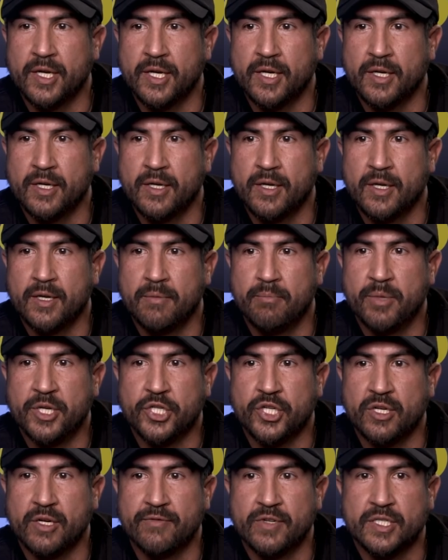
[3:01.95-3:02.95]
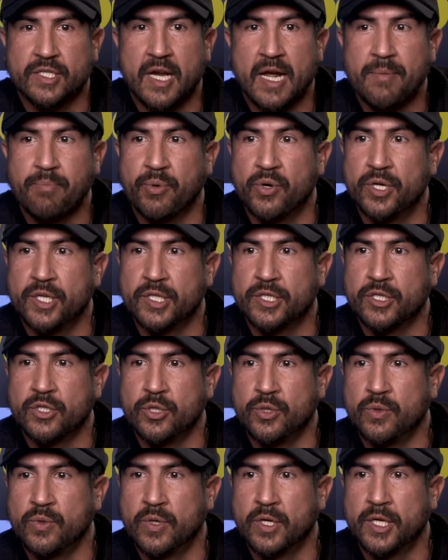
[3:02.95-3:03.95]
uh, mission of a sniper is
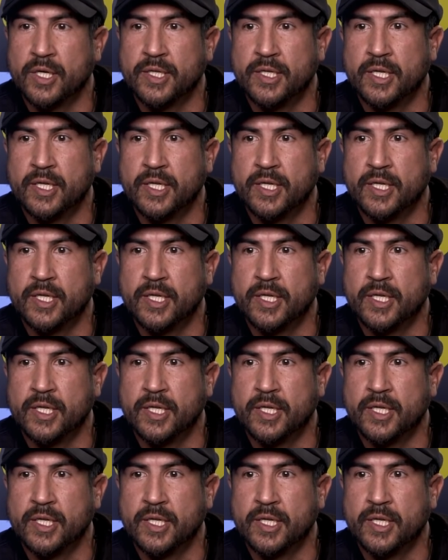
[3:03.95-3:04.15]
to uh,